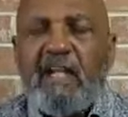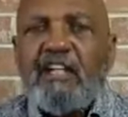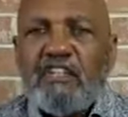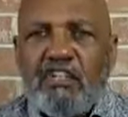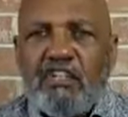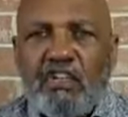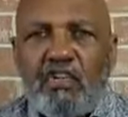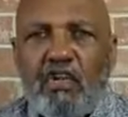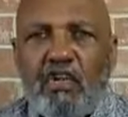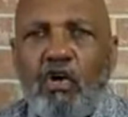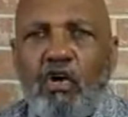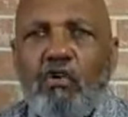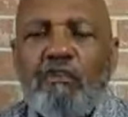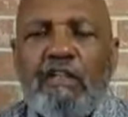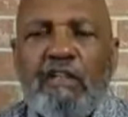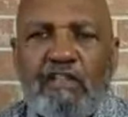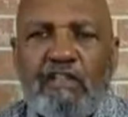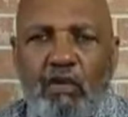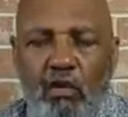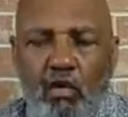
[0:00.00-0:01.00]
to know
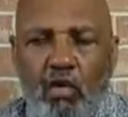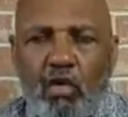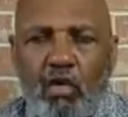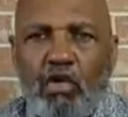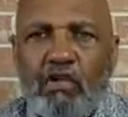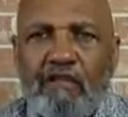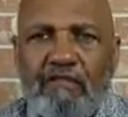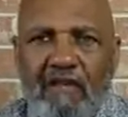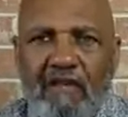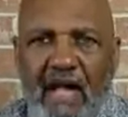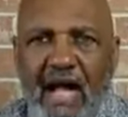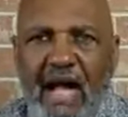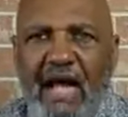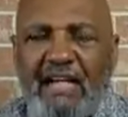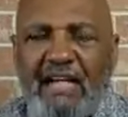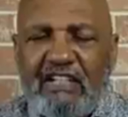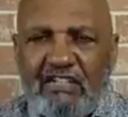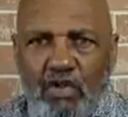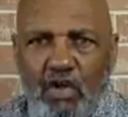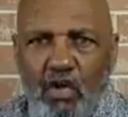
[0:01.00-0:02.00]
that the Word of God
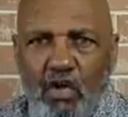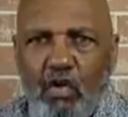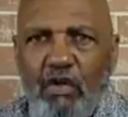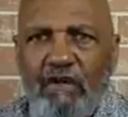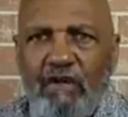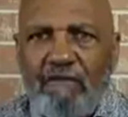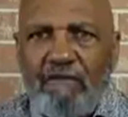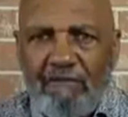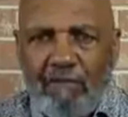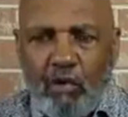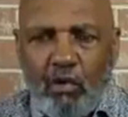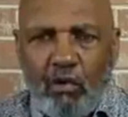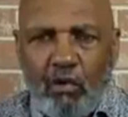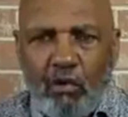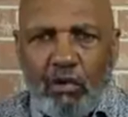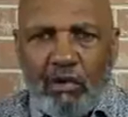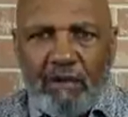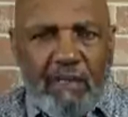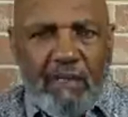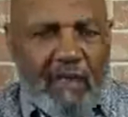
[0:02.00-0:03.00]
is going forward.
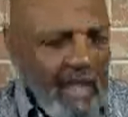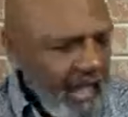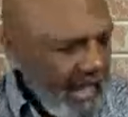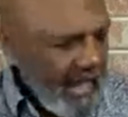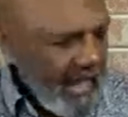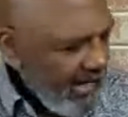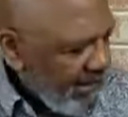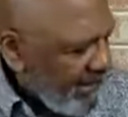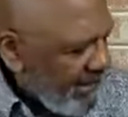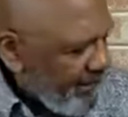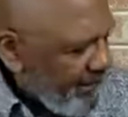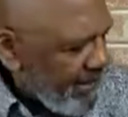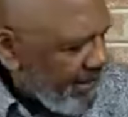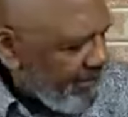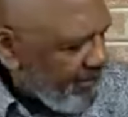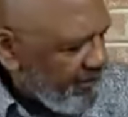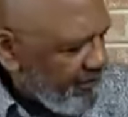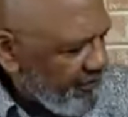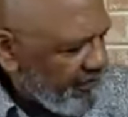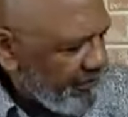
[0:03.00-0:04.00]
Hey, let me give
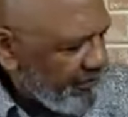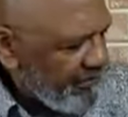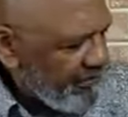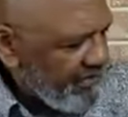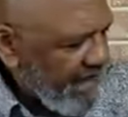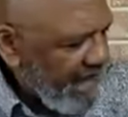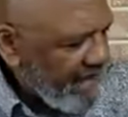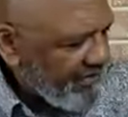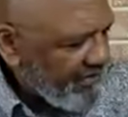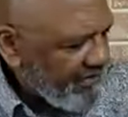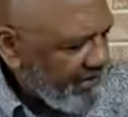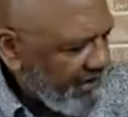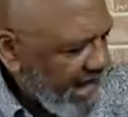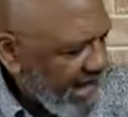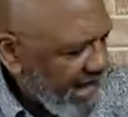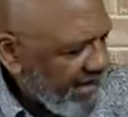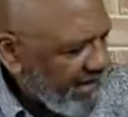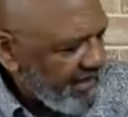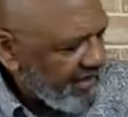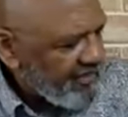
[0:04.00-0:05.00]
you some stats that
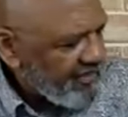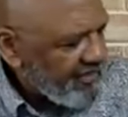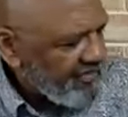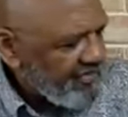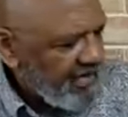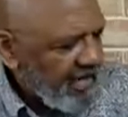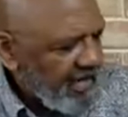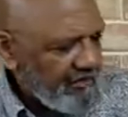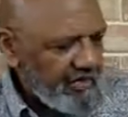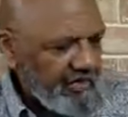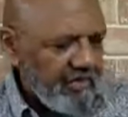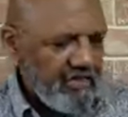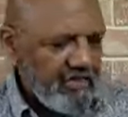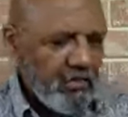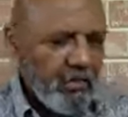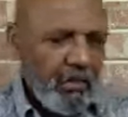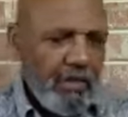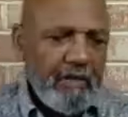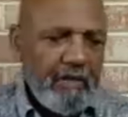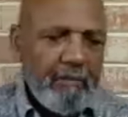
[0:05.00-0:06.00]
I discovered this
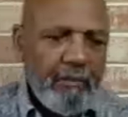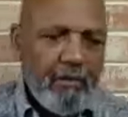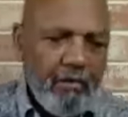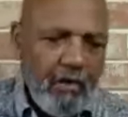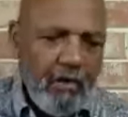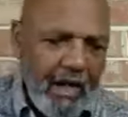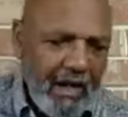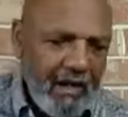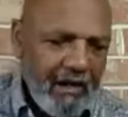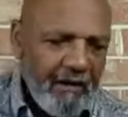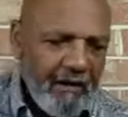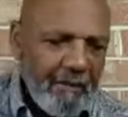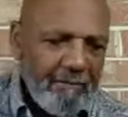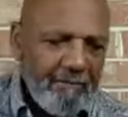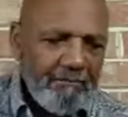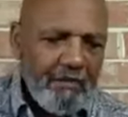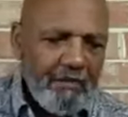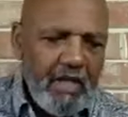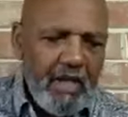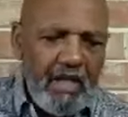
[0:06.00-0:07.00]
week. Prayer
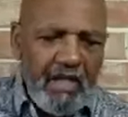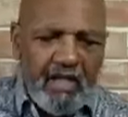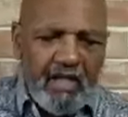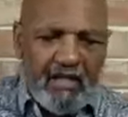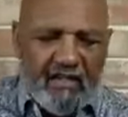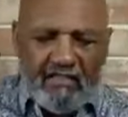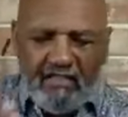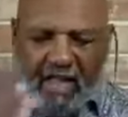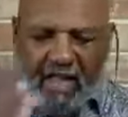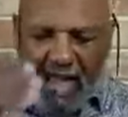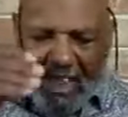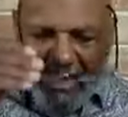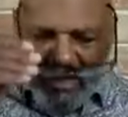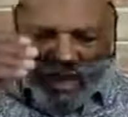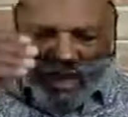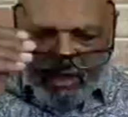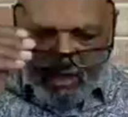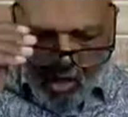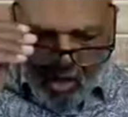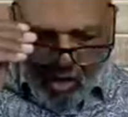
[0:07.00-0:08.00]
is at
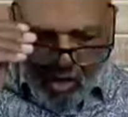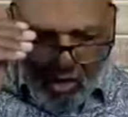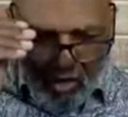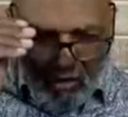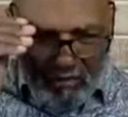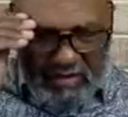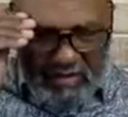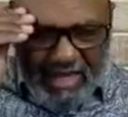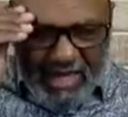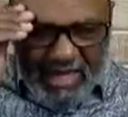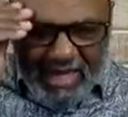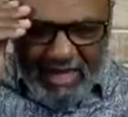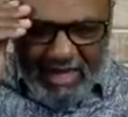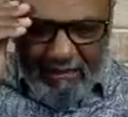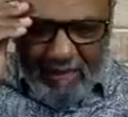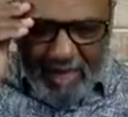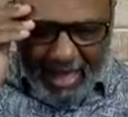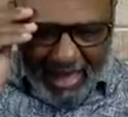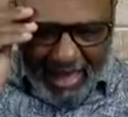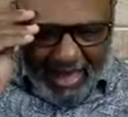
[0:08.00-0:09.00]
an all
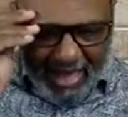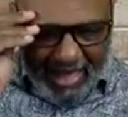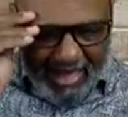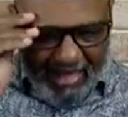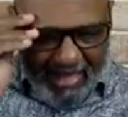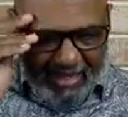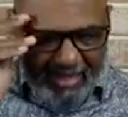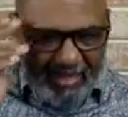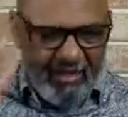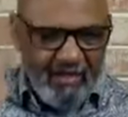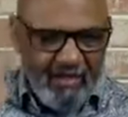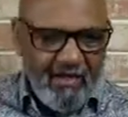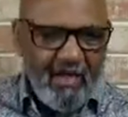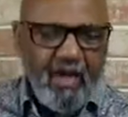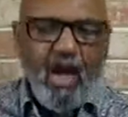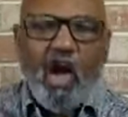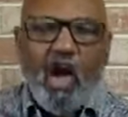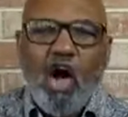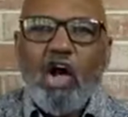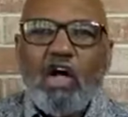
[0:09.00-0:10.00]
time high
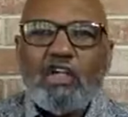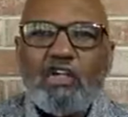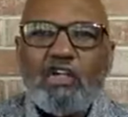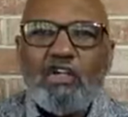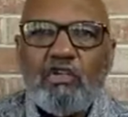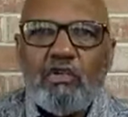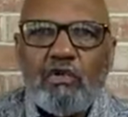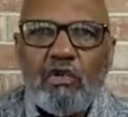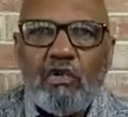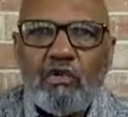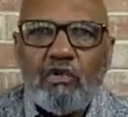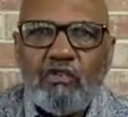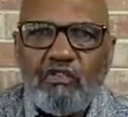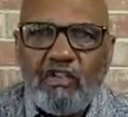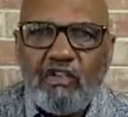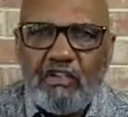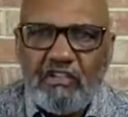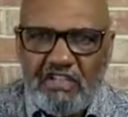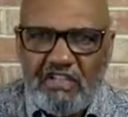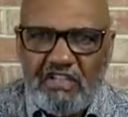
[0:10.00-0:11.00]
on Google
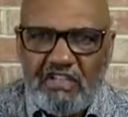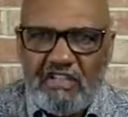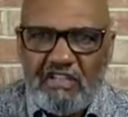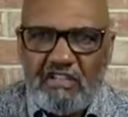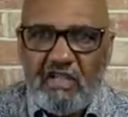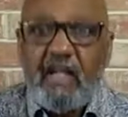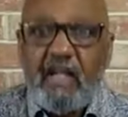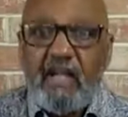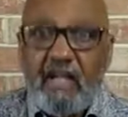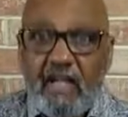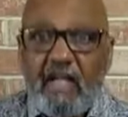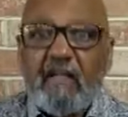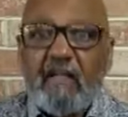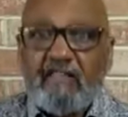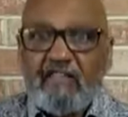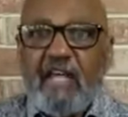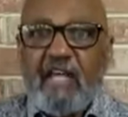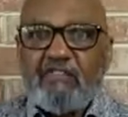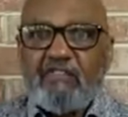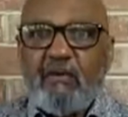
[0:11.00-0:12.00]
searches. Yes,
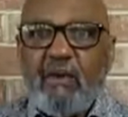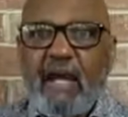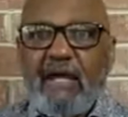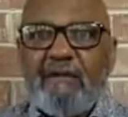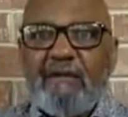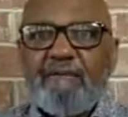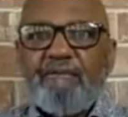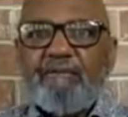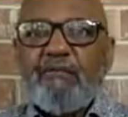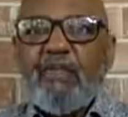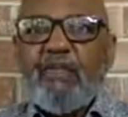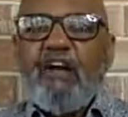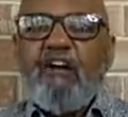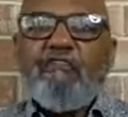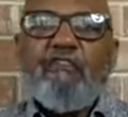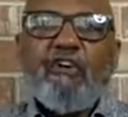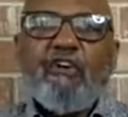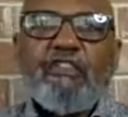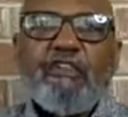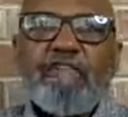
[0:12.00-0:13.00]
that's right.
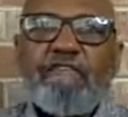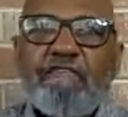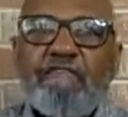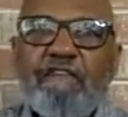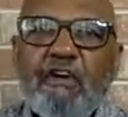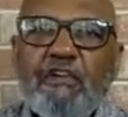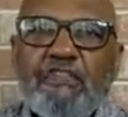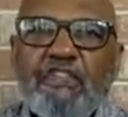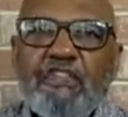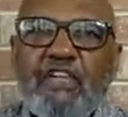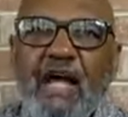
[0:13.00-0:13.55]
For the first